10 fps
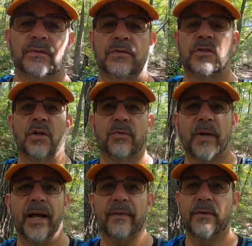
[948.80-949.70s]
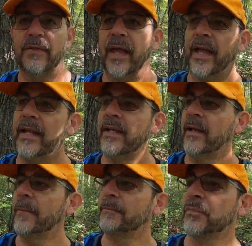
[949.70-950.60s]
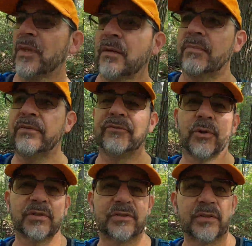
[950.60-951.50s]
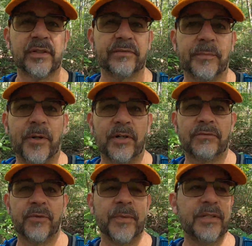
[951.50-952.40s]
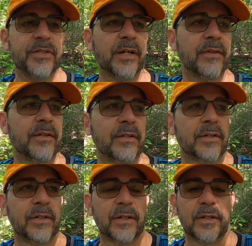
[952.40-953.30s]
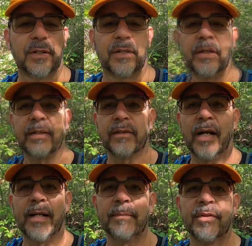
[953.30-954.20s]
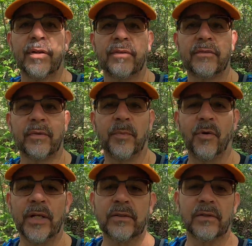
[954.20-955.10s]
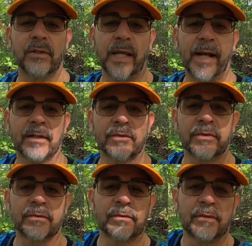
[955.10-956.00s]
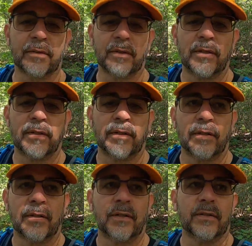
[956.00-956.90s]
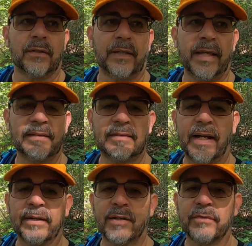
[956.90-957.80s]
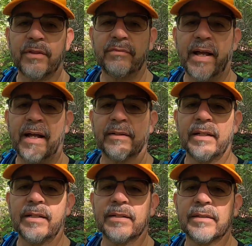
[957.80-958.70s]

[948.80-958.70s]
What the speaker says: So rather than be forced to live apart from each other, they climbed to Point Lookout, gazed out over the valley,